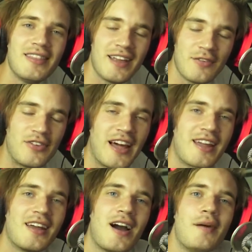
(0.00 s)
Thank you for
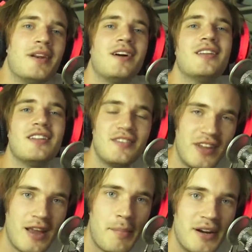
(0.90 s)
liking and commenting on this
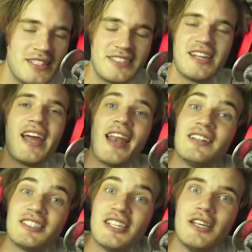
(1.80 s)
video, bros. And
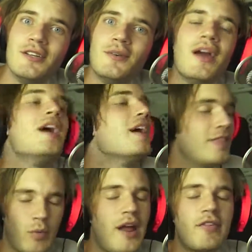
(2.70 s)
I'll see you
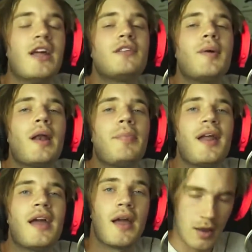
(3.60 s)
in whatever next we're gonna
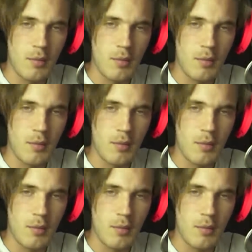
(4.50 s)
play.